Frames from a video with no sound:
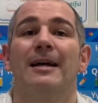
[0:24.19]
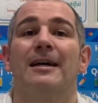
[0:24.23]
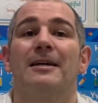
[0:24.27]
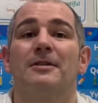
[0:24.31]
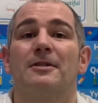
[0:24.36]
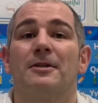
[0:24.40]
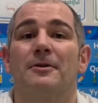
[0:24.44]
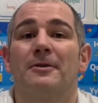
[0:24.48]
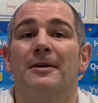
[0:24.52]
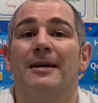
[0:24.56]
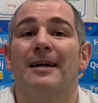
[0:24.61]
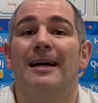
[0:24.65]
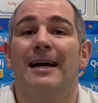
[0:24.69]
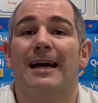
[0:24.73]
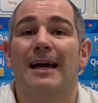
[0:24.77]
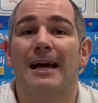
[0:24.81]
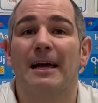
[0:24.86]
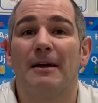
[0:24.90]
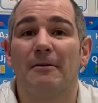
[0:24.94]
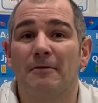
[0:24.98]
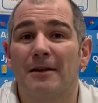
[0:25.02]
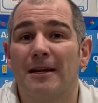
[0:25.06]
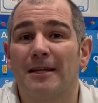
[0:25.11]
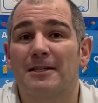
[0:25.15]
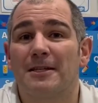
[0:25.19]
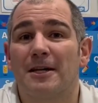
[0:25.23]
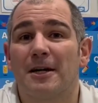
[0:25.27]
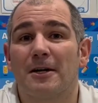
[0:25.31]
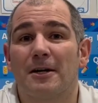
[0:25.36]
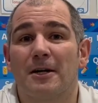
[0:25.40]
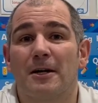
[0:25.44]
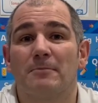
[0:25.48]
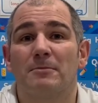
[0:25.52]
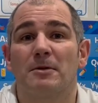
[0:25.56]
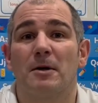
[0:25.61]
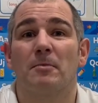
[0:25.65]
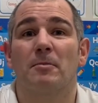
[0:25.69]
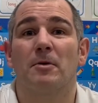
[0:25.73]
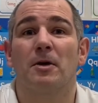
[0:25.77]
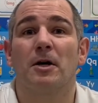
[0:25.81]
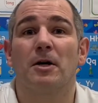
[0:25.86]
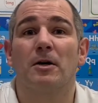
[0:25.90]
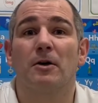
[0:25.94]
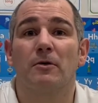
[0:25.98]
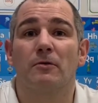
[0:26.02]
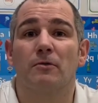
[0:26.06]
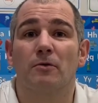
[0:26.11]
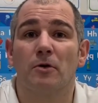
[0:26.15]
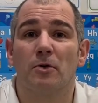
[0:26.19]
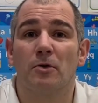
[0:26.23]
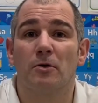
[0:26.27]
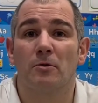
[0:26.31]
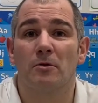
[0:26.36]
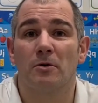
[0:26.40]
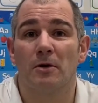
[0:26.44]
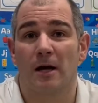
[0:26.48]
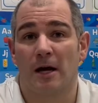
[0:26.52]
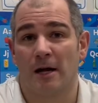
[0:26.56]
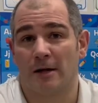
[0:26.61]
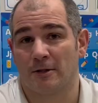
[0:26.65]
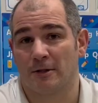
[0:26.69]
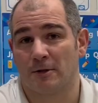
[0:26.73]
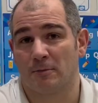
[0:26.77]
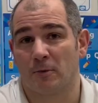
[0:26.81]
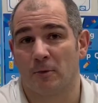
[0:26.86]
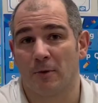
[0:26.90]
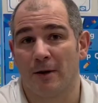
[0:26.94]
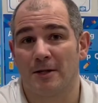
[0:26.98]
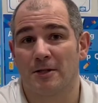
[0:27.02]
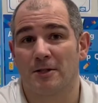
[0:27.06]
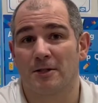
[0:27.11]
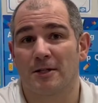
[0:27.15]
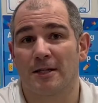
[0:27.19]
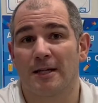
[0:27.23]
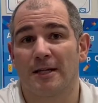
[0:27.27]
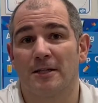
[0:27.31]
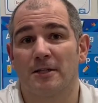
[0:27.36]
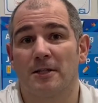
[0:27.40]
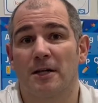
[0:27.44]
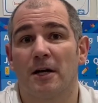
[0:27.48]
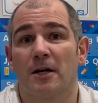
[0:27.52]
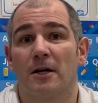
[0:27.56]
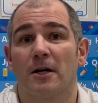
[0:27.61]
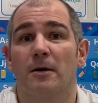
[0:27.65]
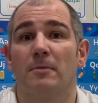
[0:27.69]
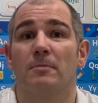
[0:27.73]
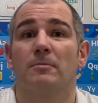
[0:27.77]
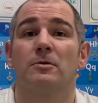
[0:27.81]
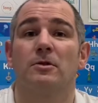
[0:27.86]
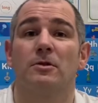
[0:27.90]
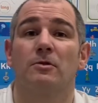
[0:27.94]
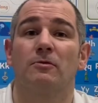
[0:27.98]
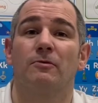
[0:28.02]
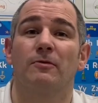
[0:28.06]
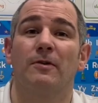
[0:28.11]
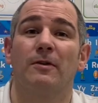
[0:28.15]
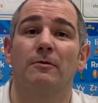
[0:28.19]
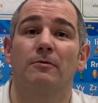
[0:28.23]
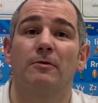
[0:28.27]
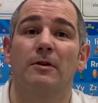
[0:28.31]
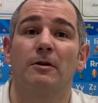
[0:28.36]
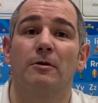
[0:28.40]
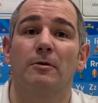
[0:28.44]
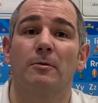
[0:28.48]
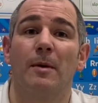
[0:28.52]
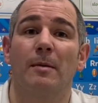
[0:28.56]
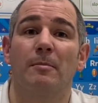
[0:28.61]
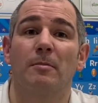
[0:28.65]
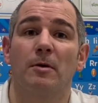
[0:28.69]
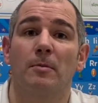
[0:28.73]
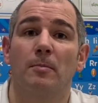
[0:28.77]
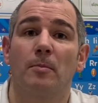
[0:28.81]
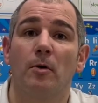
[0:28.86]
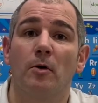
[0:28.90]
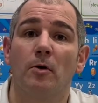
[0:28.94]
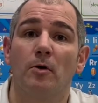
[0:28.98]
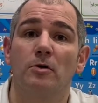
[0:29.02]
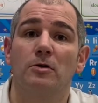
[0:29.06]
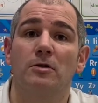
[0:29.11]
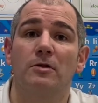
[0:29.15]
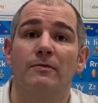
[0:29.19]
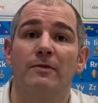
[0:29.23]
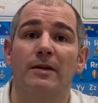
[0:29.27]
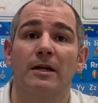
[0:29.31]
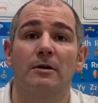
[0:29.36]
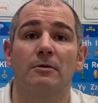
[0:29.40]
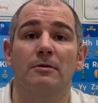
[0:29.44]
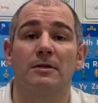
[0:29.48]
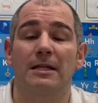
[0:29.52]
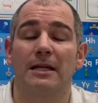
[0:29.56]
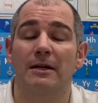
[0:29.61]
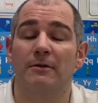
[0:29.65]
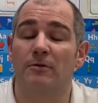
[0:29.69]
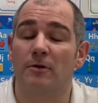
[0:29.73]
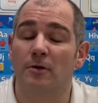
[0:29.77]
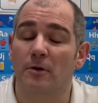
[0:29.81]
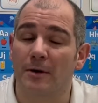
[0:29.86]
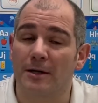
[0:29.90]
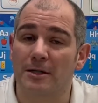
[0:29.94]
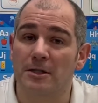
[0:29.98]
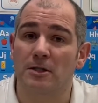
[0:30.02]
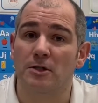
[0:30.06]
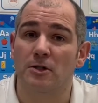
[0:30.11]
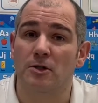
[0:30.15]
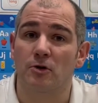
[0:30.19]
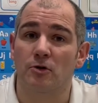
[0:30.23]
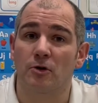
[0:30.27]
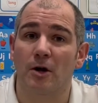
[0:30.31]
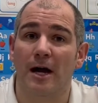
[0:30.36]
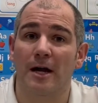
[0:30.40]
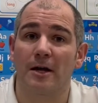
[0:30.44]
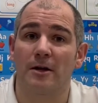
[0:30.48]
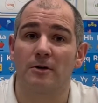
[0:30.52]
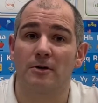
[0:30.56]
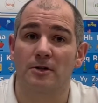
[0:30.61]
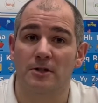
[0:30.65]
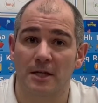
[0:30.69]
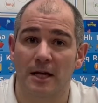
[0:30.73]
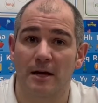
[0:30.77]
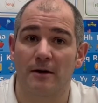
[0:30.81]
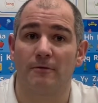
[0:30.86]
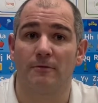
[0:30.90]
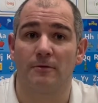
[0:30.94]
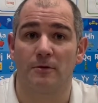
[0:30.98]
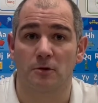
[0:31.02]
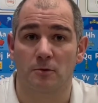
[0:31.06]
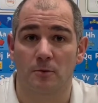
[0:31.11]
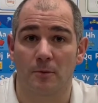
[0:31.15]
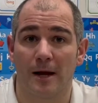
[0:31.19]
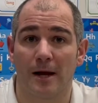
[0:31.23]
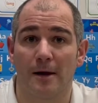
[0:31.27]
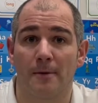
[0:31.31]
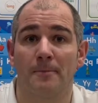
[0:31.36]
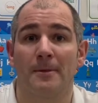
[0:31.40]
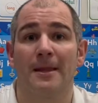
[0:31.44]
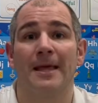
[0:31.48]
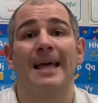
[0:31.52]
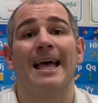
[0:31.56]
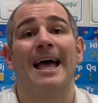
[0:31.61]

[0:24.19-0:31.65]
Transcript: So it, eh, listing outcomes, I'm gonna go through uh, some questions on listing outcomes. Feel free to remember to pause the video and to give the questions a try yourself as well.